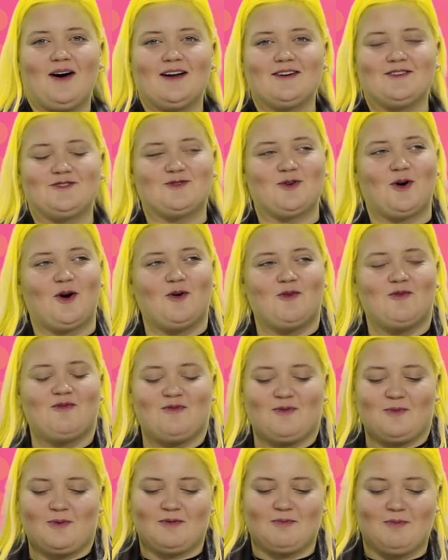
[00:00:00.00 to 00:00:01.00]
I drove
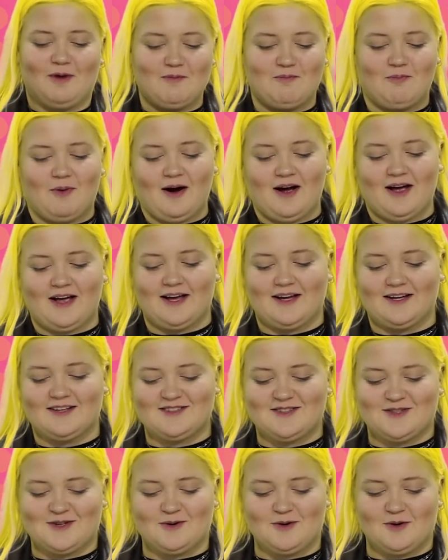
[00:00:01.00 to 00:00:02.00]
with my bike
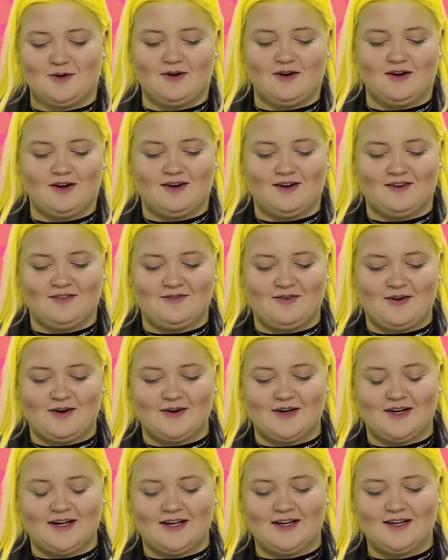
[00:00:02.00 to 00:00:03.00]
to uh,
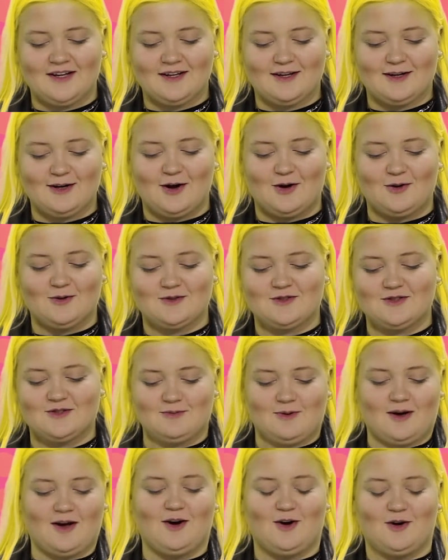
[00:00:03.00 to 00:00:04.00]
very close to
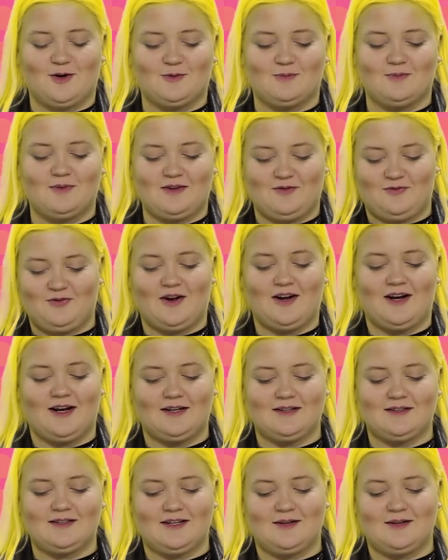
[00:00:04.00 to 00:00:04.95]
my home in Finland.